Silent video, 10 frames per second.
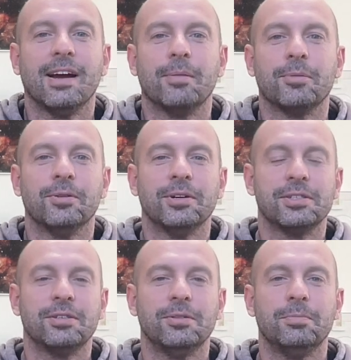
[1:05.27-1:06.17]
I'm going
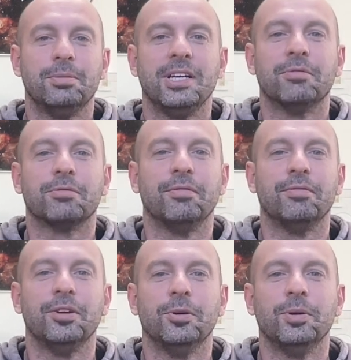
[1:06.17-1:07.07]
to be
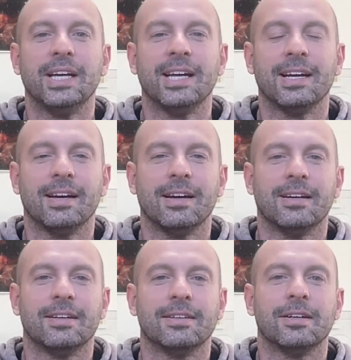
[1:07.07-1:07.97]
reviewing
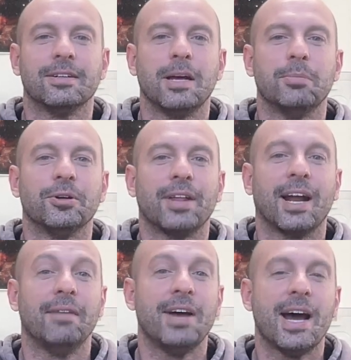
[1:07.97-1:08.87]
a label that
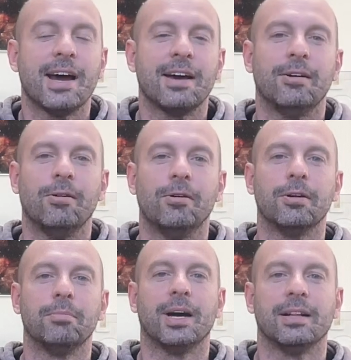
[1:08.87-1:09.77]
I've had
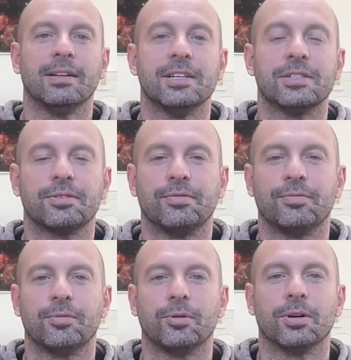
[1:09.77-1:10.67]
on my list
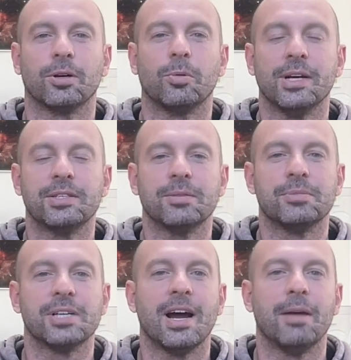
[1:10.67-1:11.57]
for quite some
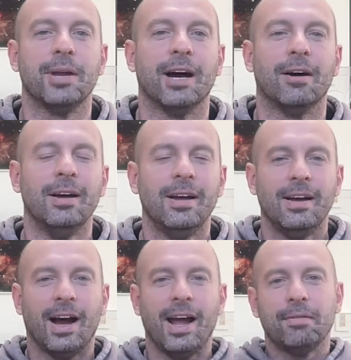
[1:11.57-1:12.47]
time now.
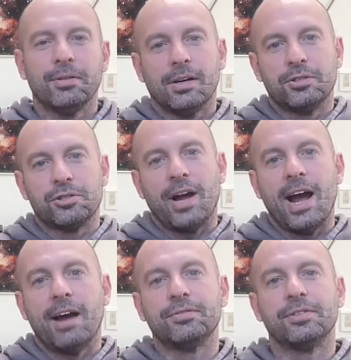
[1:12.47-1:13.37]
I have a
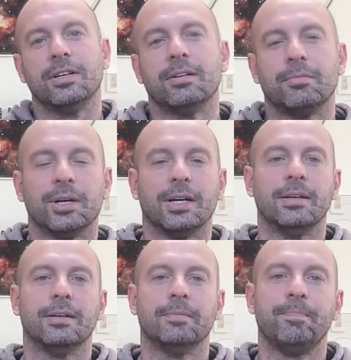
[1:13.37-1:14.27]
draft in
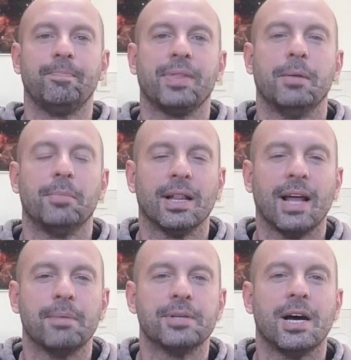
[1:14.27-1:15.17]
my
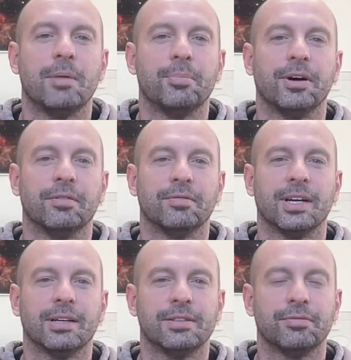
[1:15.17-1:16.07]
laptop of
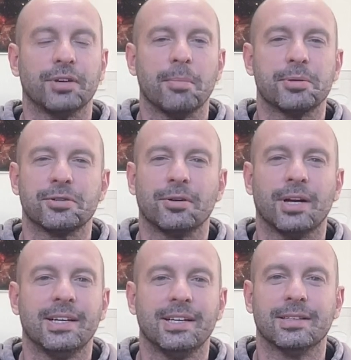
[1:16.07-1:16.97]
like different episode
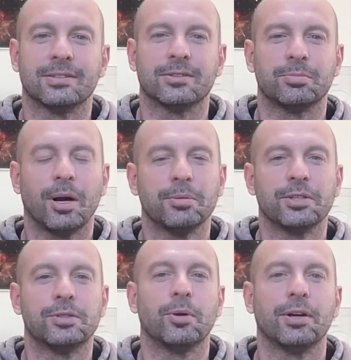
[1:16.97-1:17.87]
ideas. There's probably
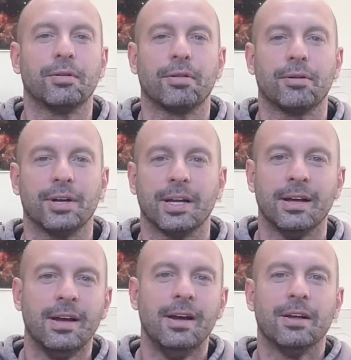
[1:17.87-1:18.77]
20 or 30
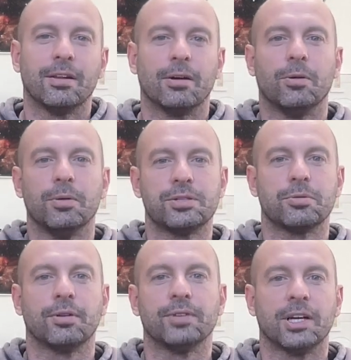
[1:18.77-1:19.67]
that are always
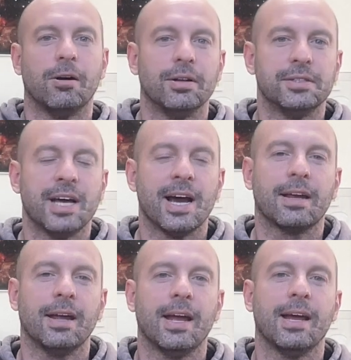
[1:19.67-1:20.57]
sort of like on deck.
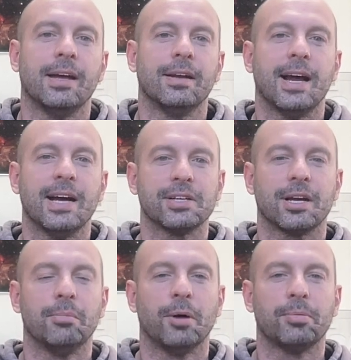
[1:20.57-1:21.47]
And as I
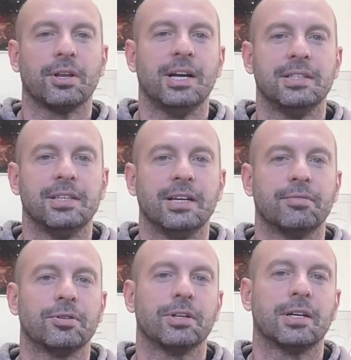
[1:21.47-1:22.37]
come up with an idea
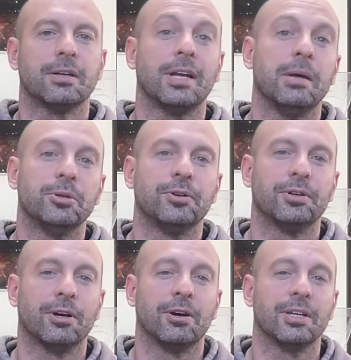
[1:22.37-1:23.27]
for like a label or
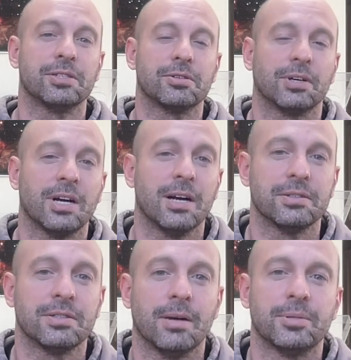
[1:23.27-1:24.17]
an artist or a
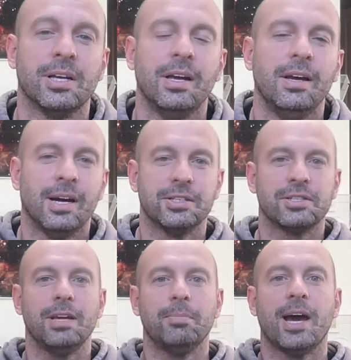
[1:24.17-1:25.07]
concept, I
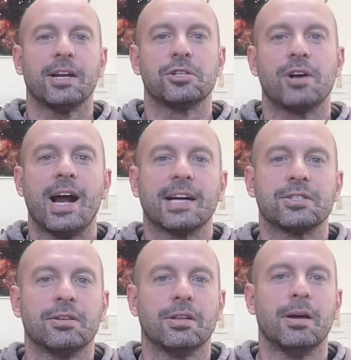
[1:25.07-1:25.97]
just keep adding
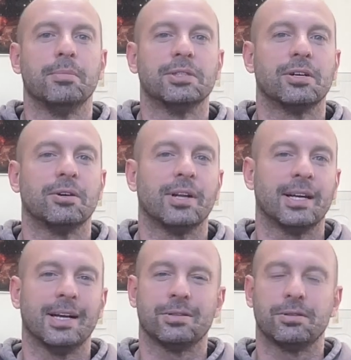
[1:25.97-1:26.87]
tracks to them until I
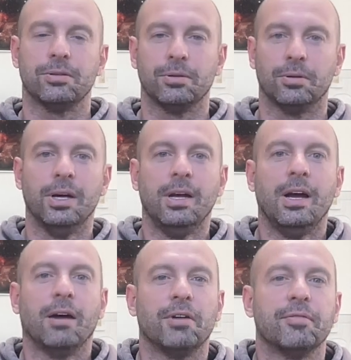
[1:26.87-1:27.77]
get to
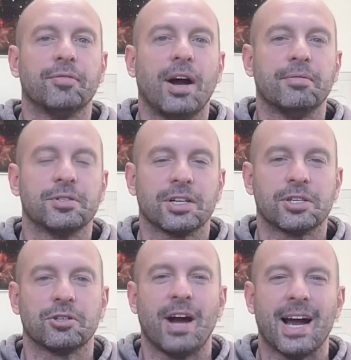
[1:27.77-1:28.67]
around 5 or
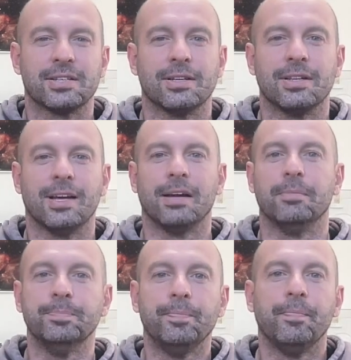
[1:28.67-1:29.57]
6 tracks. And
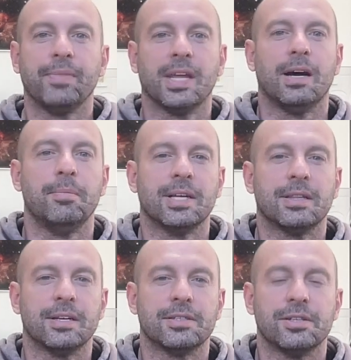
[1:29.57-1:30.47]
then I make
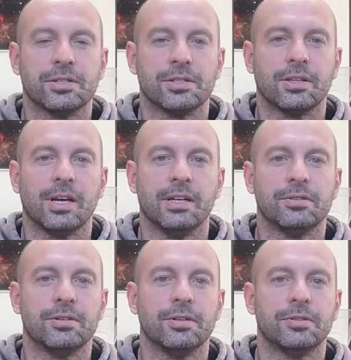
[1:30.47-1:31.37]
the decision then
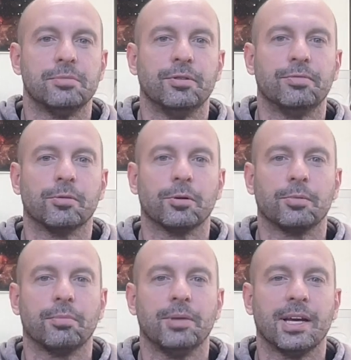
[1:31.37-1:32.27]
to move forward
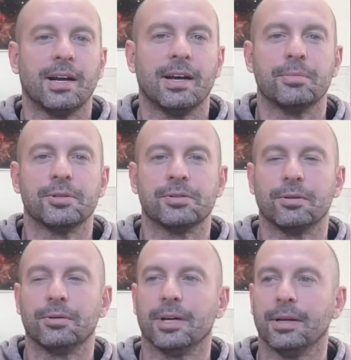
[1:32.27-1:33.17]
with making an
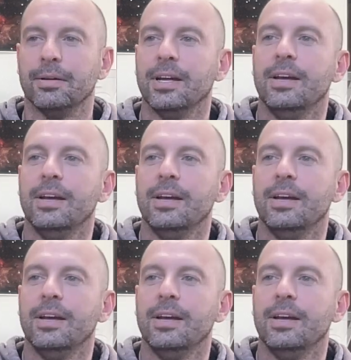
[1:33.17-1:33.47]
episode on it.